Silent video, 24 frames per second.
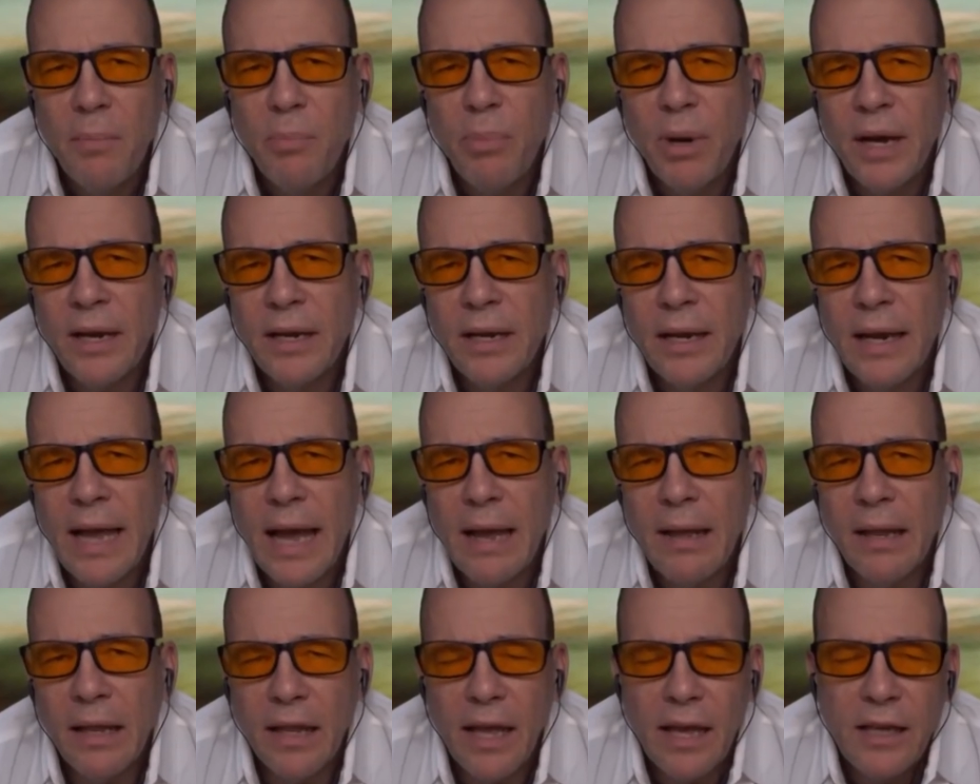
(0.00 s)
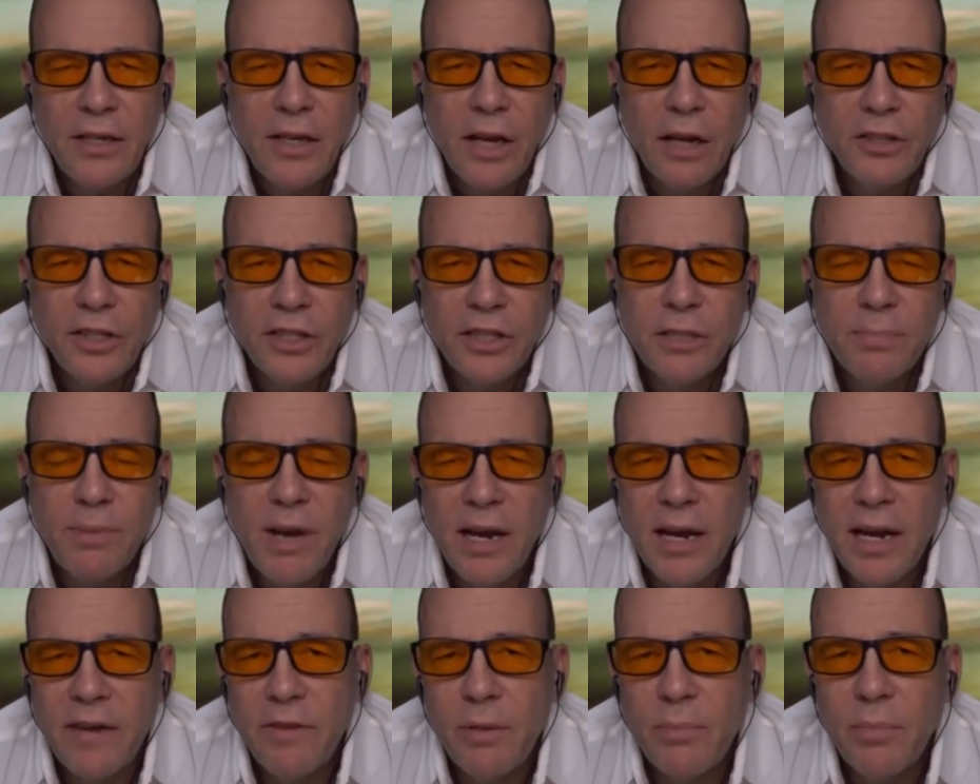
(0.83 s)
but you know, just
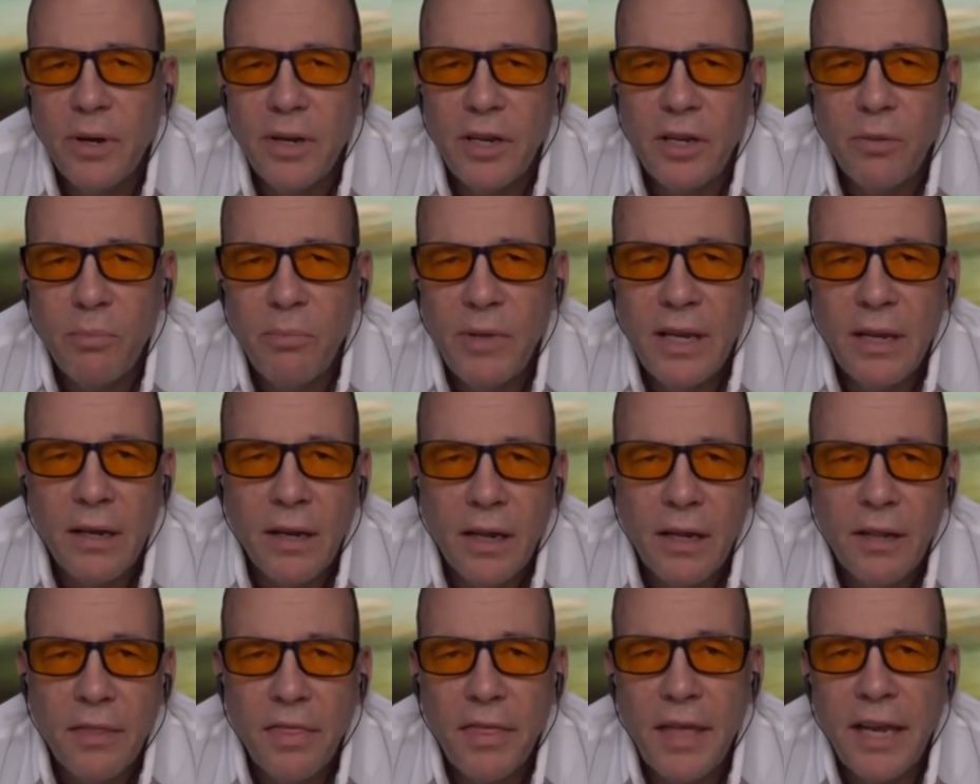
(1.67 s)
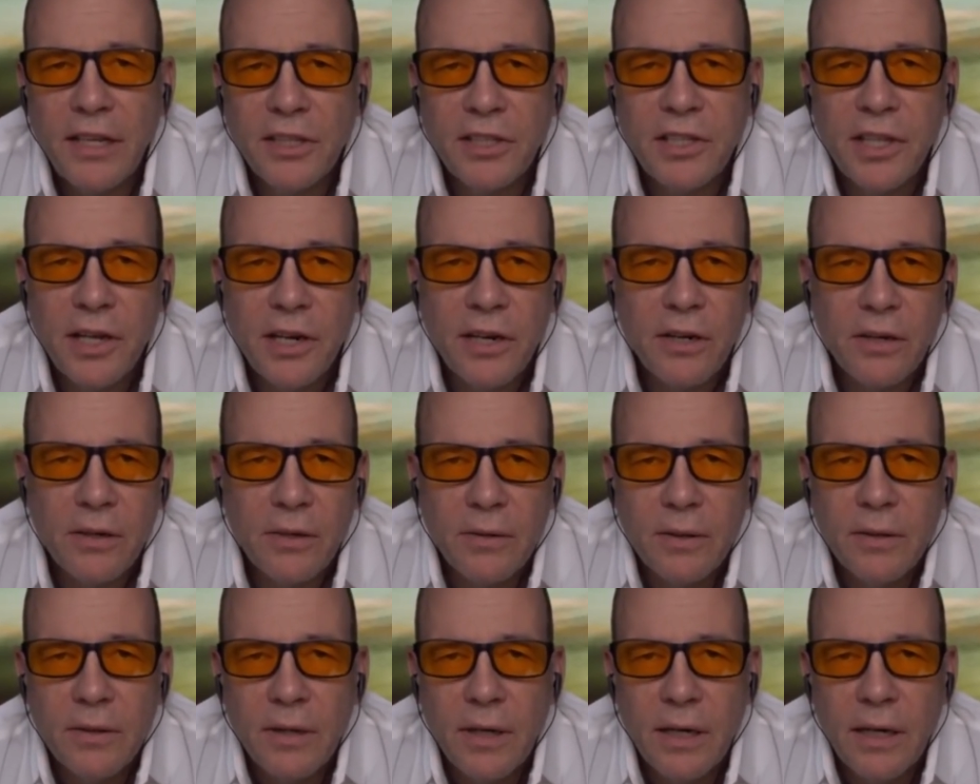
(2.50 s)
about everybody you meet thinks they're
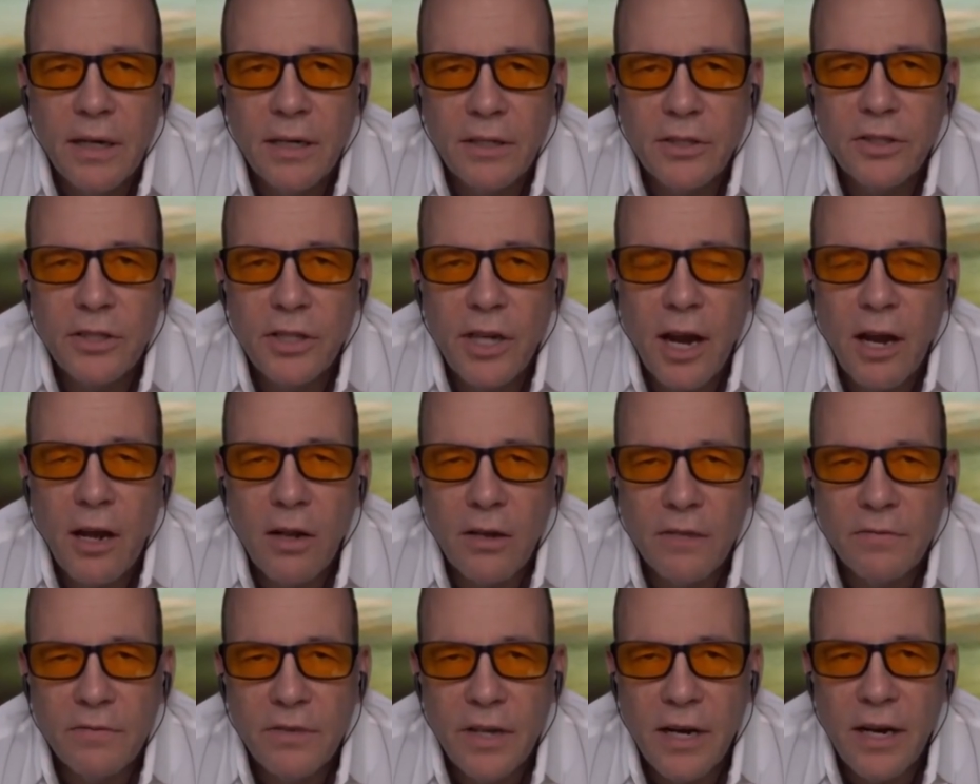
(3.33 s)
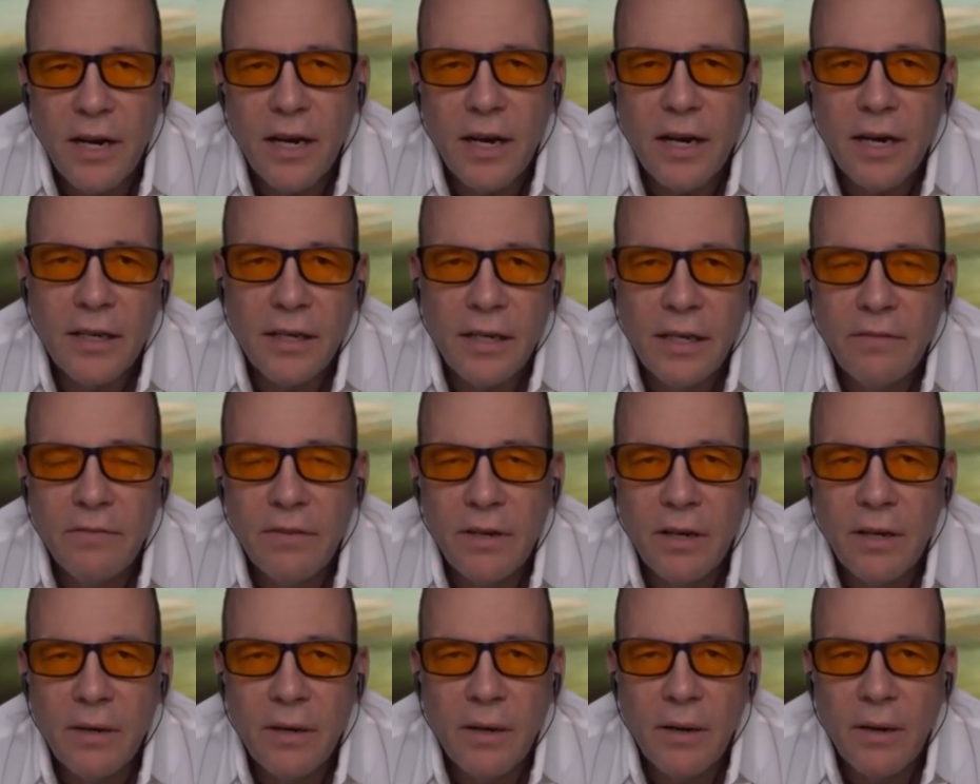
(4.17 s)
a child of God,
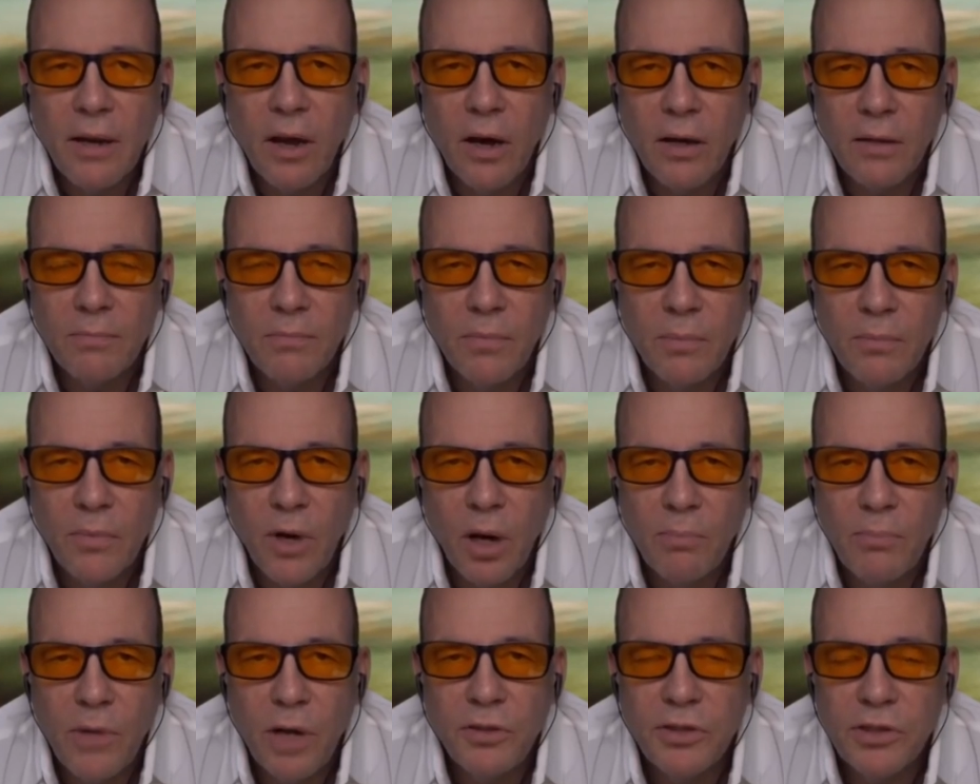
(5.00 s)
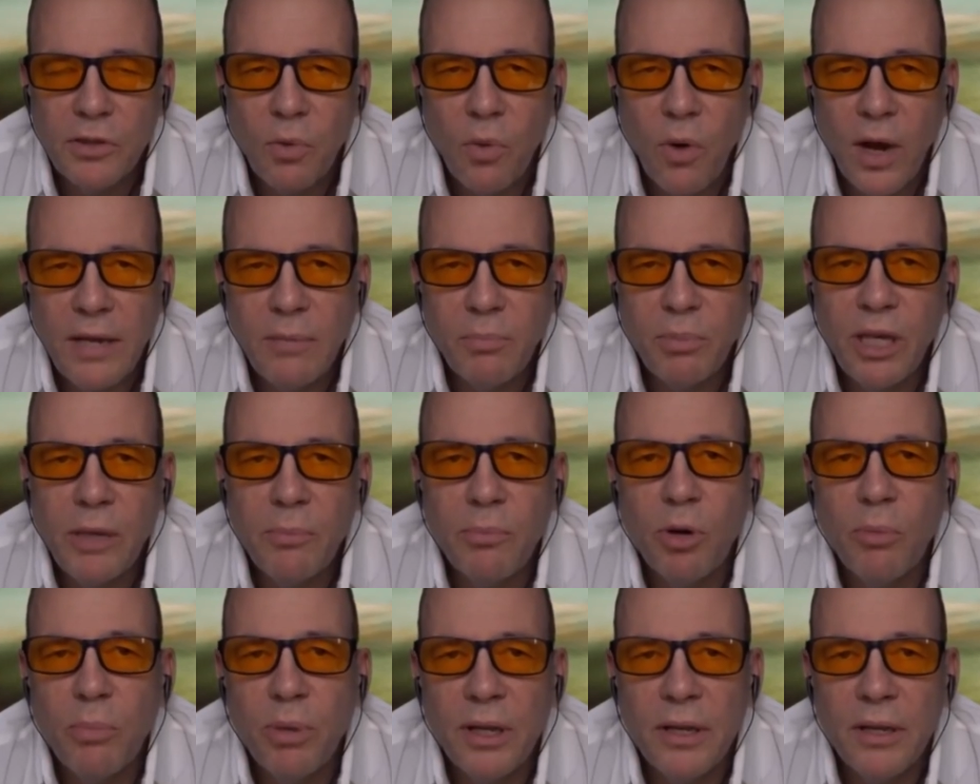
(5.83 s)
even most white
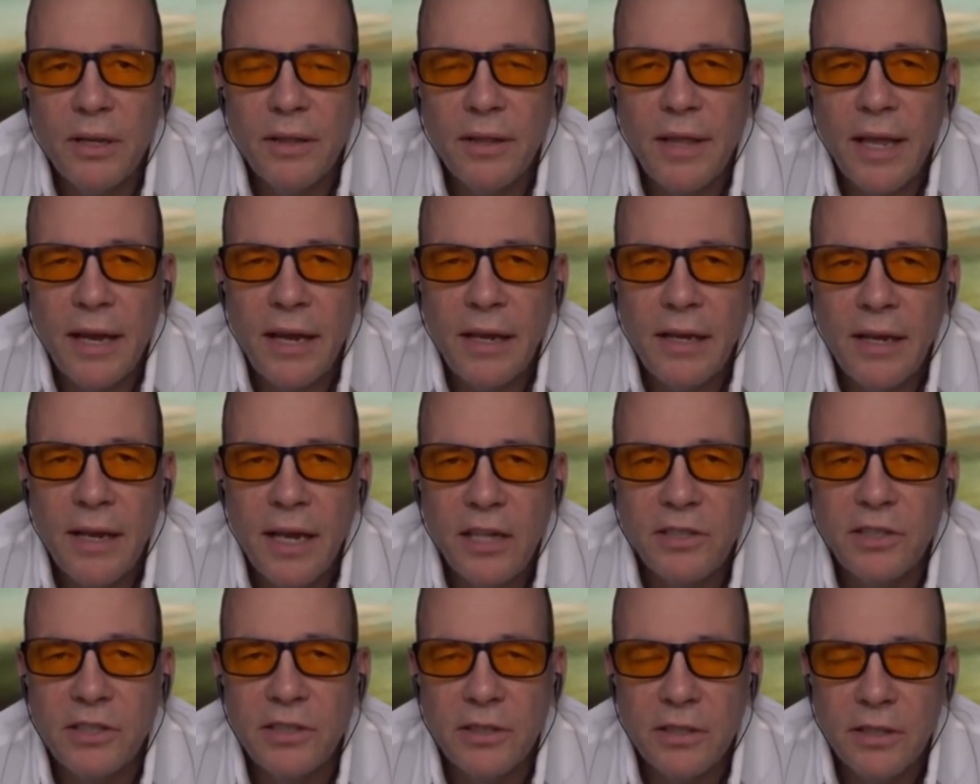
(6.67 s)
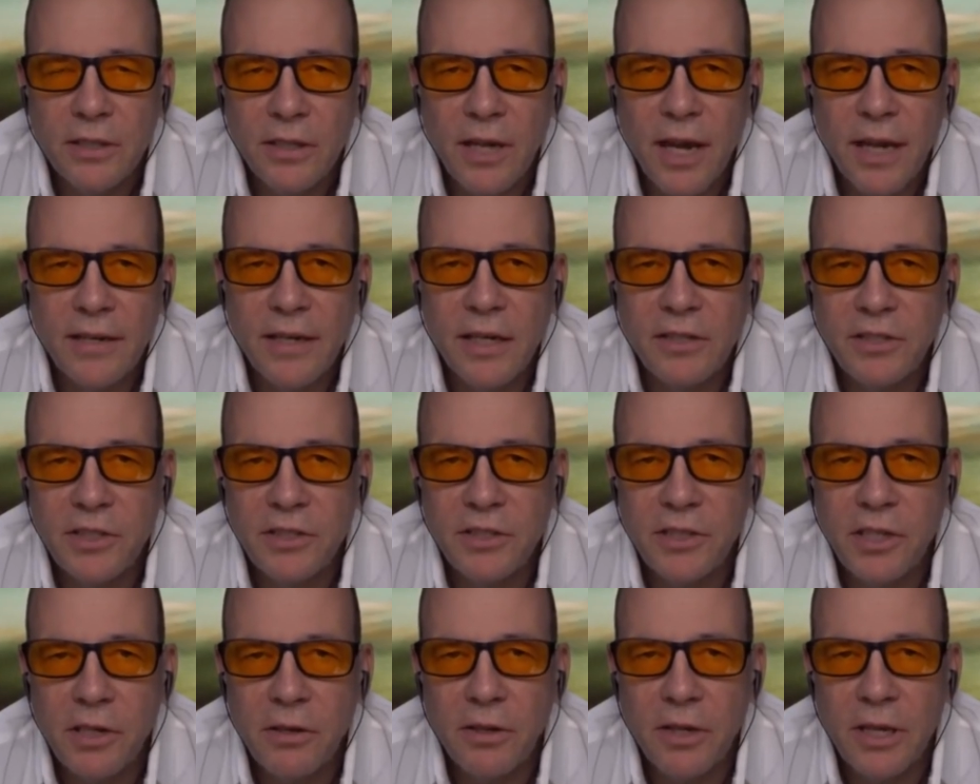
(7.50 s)
people, but they nece not
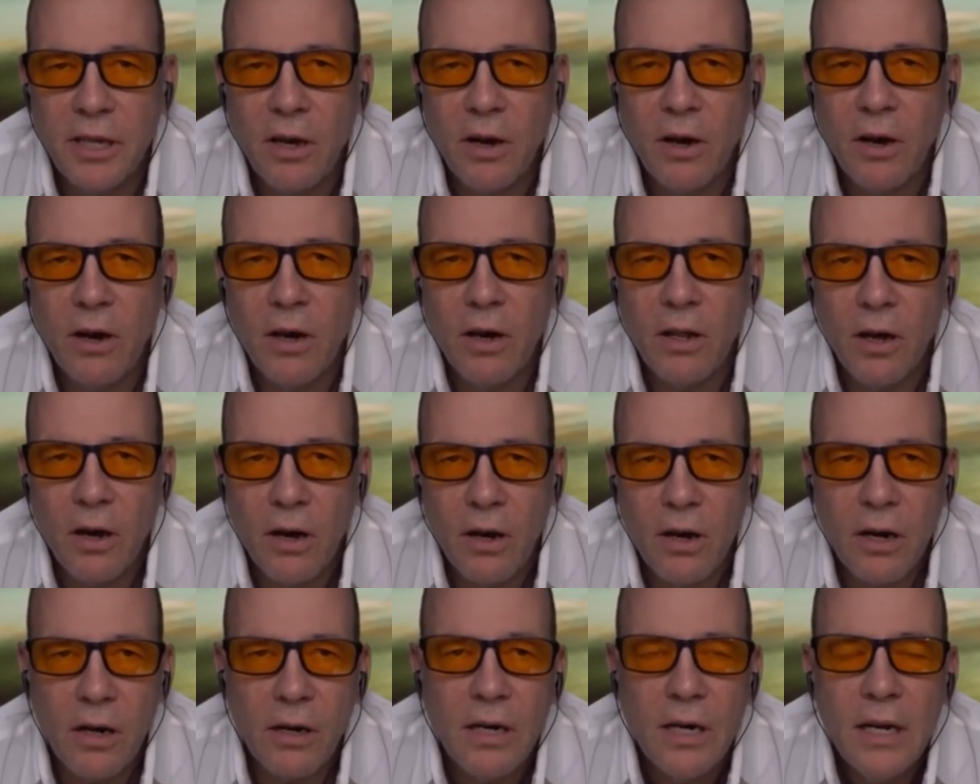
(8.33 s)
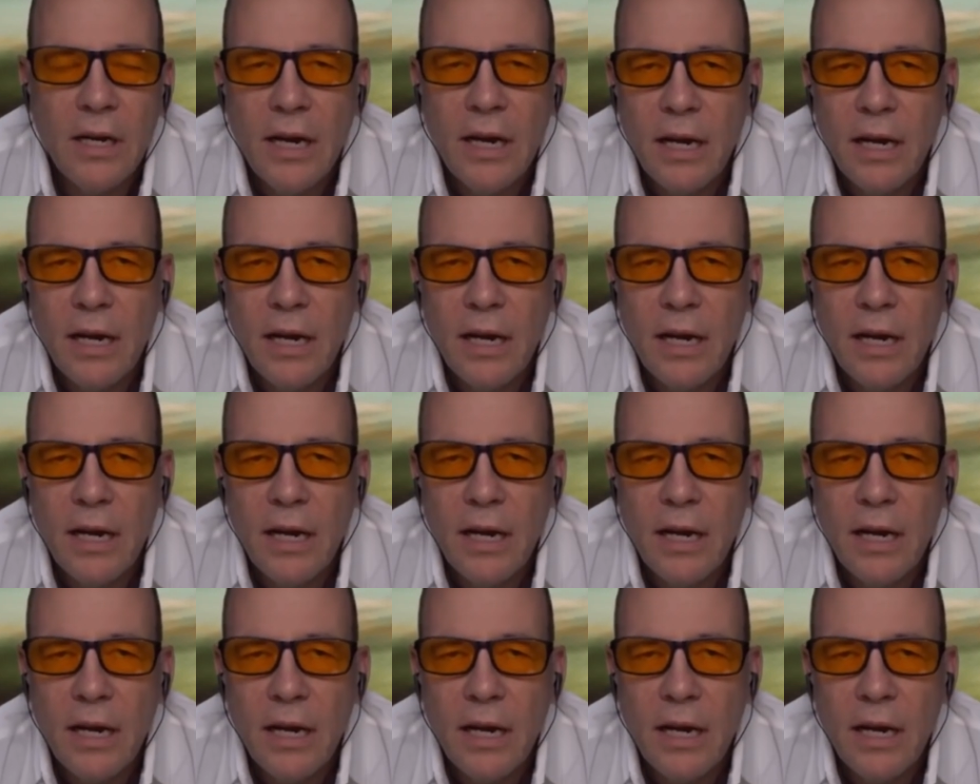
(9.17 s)
necessarily all are.